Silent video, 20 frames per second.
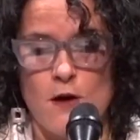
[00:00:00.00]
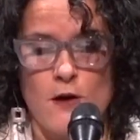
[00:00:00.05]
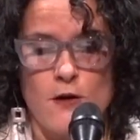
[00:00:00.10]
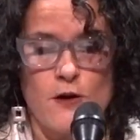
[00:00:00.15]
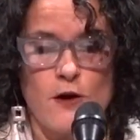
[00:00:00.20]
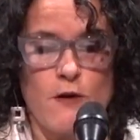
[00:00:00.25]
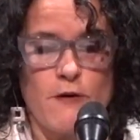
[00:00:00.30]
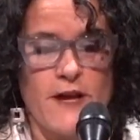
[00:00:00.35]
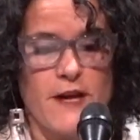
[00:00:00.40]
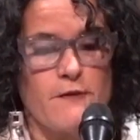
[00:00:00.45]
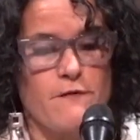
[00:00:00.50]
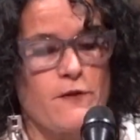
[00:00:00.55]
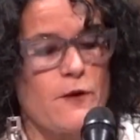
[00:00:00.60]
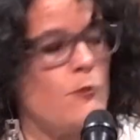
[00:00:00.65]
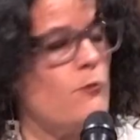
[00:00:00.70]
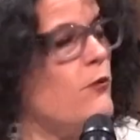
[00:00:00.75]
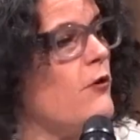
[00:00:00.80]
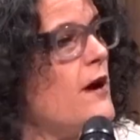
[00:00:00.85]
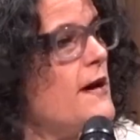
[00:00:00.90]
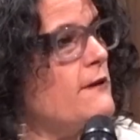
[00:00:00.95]
going
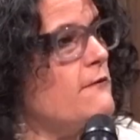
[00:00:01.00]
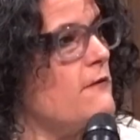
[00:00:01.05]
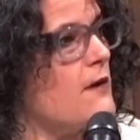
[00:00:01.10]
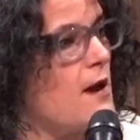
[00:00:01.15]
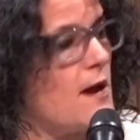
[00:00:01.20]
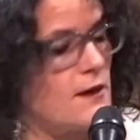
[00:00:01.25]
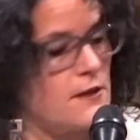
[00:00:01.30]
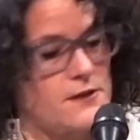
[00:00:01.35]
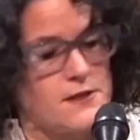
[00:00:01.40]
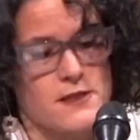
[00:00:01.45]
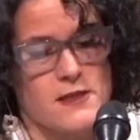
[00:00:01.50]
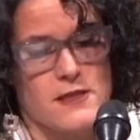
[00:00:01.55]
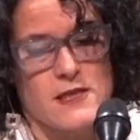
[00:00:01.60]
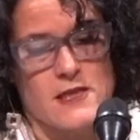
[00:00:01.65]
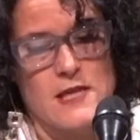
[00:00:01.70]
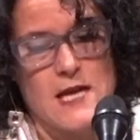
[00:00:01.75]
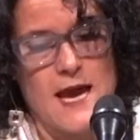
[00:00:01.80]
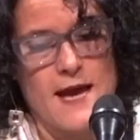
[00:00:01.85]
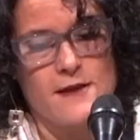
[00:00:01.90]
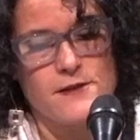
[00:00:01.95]
from one rung to
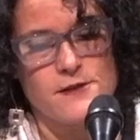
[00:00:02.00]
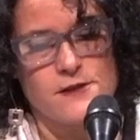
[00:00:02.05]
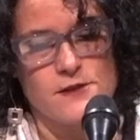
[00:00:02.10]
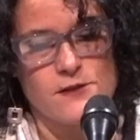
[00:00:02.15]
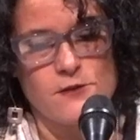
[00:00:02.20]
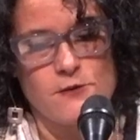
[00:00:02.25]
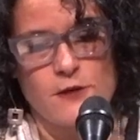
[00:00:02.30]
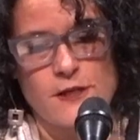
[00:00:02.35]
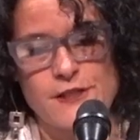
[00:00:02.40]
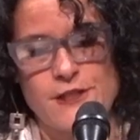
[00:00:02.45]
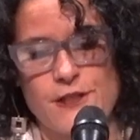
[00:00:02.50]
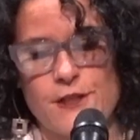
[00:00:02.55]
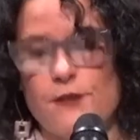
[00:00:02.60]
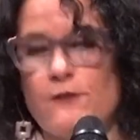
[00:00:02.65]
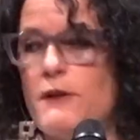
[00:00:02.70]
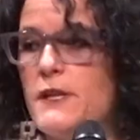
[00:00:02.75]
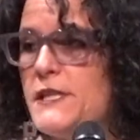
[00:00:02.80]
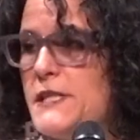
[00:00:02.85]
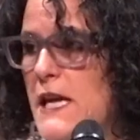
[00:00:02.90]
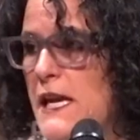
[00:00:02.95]
the next towards a
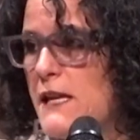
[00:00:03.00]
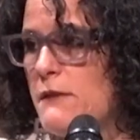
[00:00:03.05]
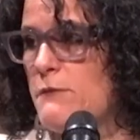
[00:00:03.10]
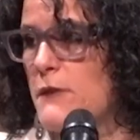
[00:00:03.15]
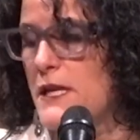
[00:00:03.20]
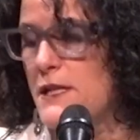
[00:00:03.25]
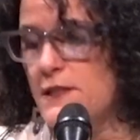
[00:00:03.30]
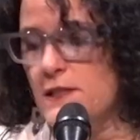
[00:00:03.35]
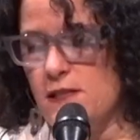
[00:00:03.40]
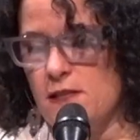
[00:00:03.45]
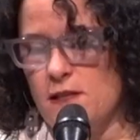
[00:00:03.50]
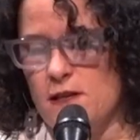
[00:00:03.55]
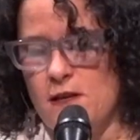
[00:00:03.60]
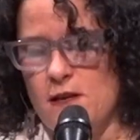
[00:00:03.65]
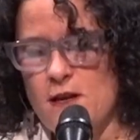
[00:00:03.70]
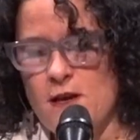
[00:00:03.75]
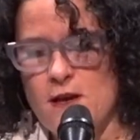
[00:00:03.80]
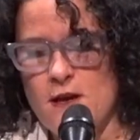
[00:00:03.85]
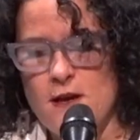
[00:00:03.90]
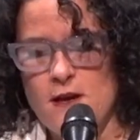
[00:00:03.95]
new attainment.
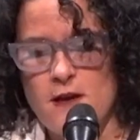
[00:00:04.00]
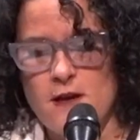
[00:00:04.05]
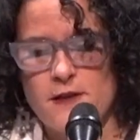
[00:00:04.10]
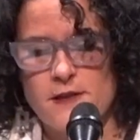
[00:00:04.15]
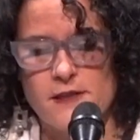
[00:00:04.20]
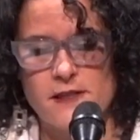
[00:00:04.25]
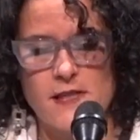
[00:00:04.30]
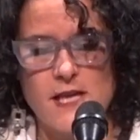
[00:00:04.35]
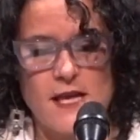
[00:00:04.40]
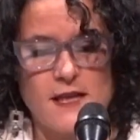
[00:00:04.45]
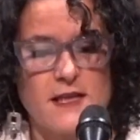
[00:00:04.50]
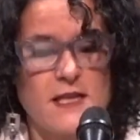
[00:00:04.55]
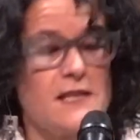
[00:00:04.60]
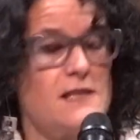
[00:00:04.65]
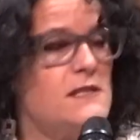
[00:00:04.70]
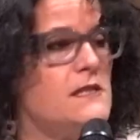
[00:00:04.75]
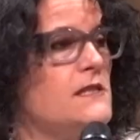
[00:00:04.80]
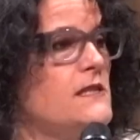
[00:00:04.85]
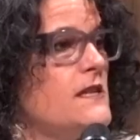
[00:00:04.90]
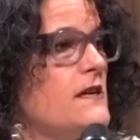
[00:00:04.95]

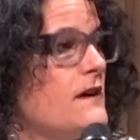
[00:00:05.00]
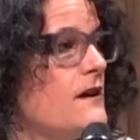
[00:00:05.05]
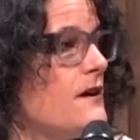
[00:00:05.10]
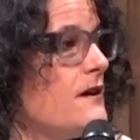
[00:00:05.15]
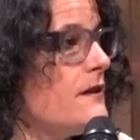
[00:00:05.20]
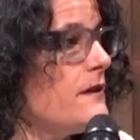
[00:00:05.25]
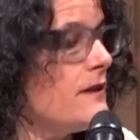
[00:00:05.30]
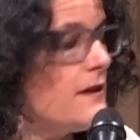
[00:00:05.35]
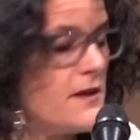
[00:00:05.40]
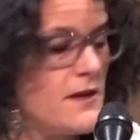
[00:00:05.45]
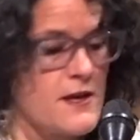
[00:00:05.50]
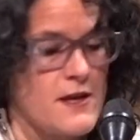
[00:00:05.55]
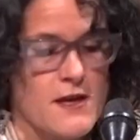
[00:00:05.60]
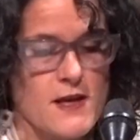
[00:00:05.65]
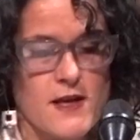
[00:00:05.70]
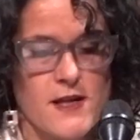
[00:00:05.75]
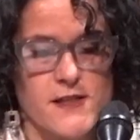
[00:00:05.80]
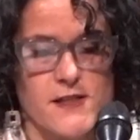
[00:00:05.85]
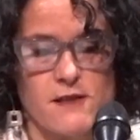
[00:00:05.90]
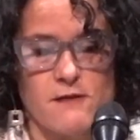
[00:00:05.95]
Standing still
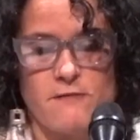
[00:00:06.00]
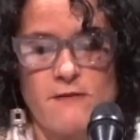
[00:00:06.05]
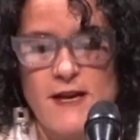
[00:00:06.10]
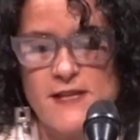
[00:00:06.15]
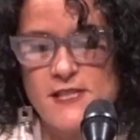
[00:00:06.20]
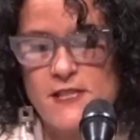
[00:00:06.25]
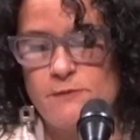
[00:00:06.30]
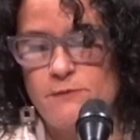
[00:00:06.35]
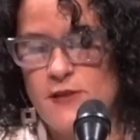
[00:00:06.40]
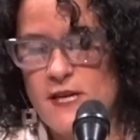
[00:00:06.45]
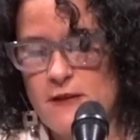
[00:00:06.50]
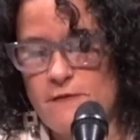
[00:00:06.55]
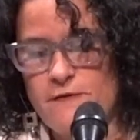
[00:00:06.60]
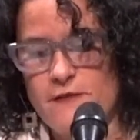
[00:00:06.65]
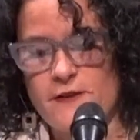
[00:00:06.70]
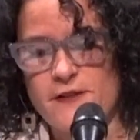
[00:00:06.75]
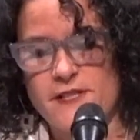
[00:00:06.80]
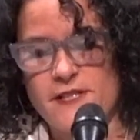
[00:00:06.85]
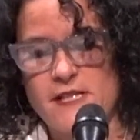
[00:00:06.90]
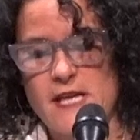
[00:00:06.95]
is a recipe
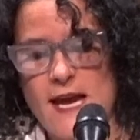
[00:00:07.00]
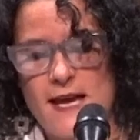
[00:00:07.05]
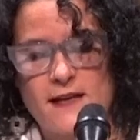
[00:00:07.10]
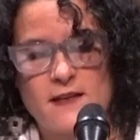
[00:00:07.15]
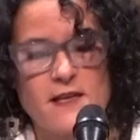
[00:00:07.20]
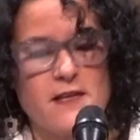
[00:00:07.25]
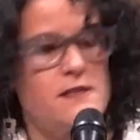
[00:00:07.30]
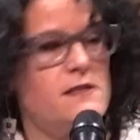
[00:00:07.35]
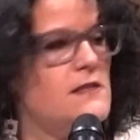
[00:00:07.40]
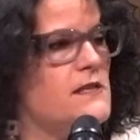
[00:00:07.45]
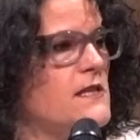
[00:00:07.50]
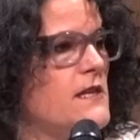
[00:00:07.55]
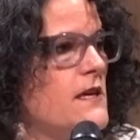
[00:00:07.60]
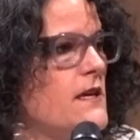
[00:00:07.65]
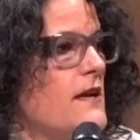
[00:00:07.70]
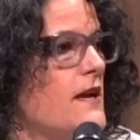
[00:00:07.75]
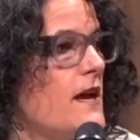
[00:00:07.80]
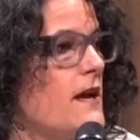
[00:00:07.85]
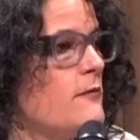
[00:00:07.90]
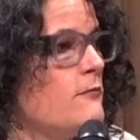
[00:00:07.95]
for
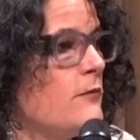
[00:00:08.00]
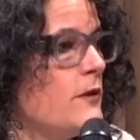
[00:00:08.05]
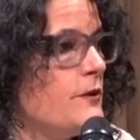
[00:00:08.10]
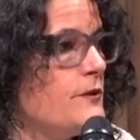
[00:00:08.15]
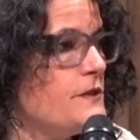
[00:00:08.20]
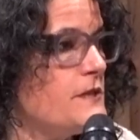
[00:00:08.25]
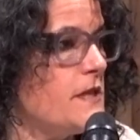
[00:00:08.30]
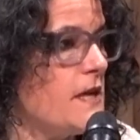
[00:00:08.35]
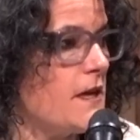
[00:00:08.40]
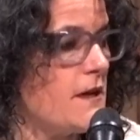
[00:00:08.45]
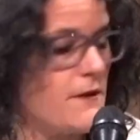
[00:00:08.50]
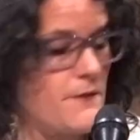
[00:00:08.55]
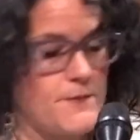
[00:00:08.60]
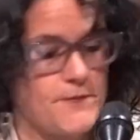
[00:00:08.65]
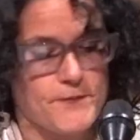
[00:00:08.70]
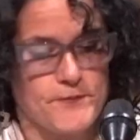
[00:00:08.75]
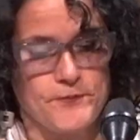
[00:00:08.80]
stagnancy and wilting.